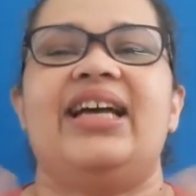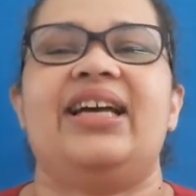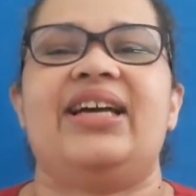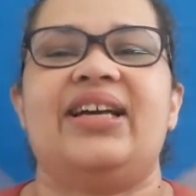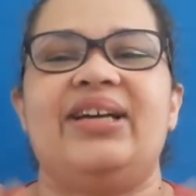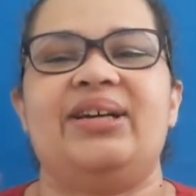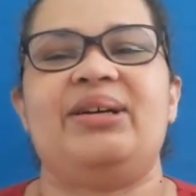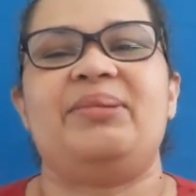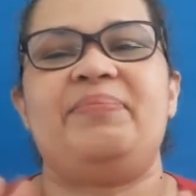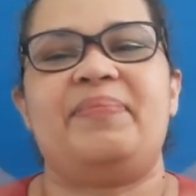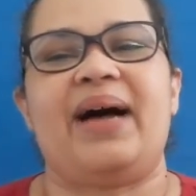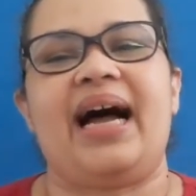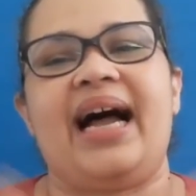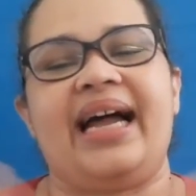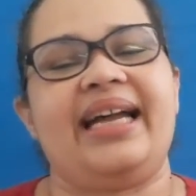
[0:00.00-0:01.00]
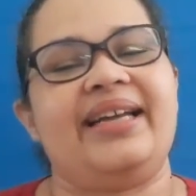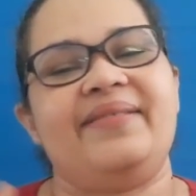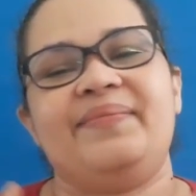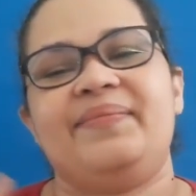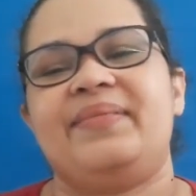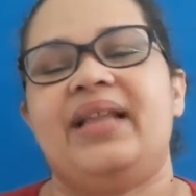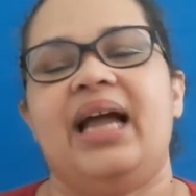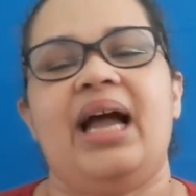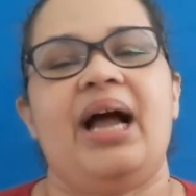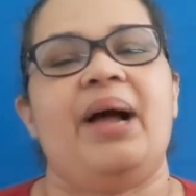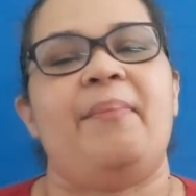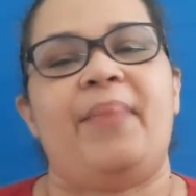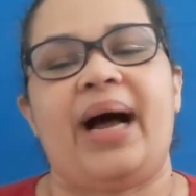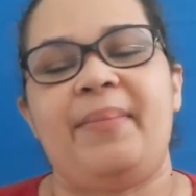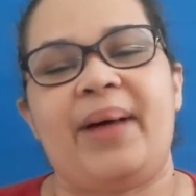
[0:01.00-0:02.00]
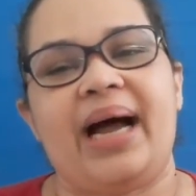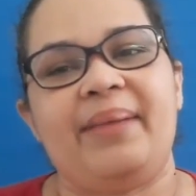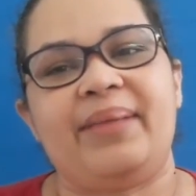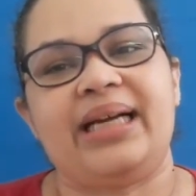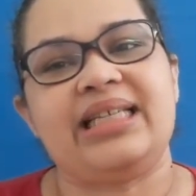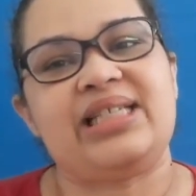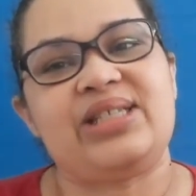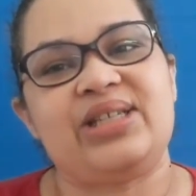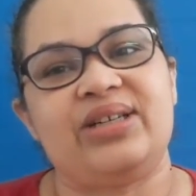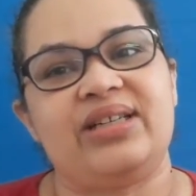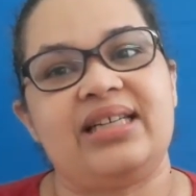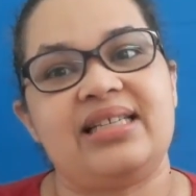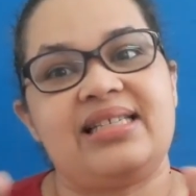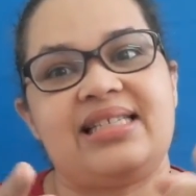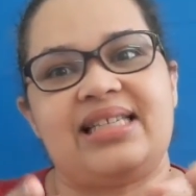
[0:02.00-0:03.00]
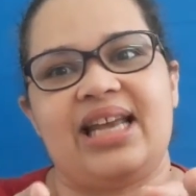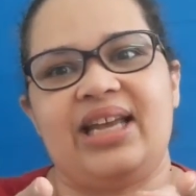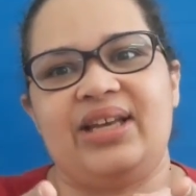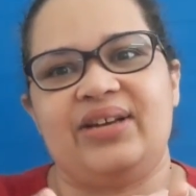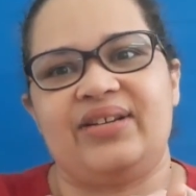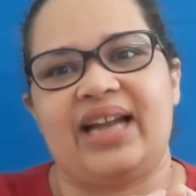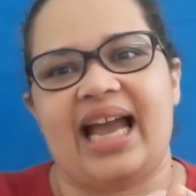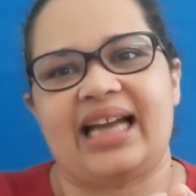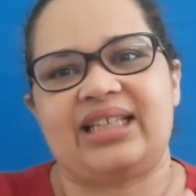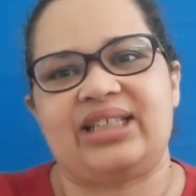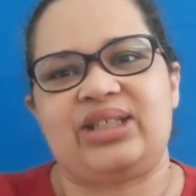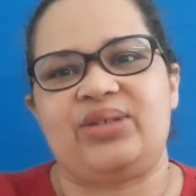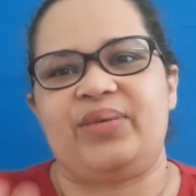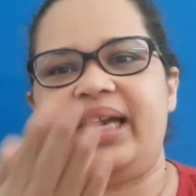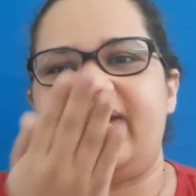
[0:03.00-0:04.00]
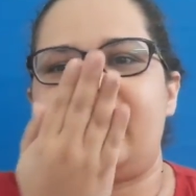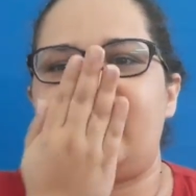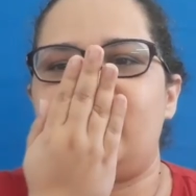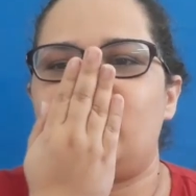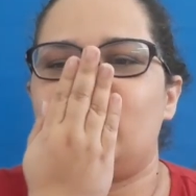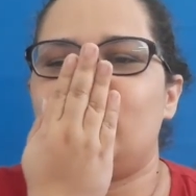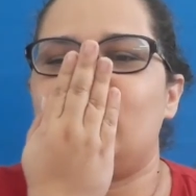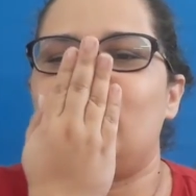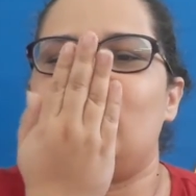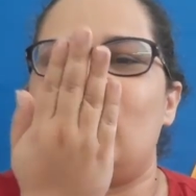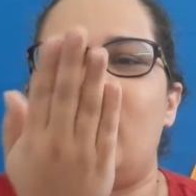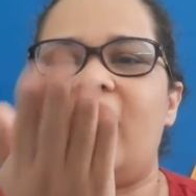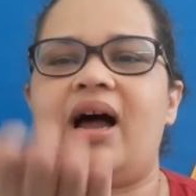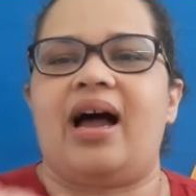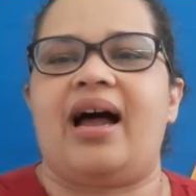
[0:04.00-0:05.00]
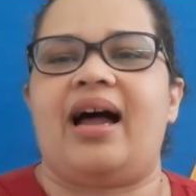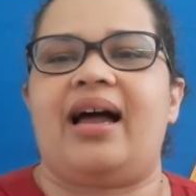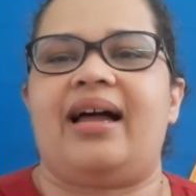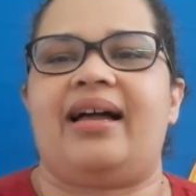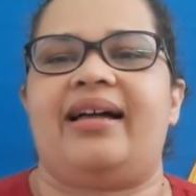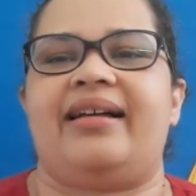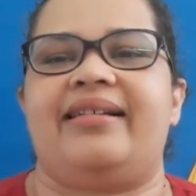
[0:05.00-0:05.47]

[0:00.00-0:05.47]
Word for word: Goodbye. Bye-bye, my students. See you next week. Mwah.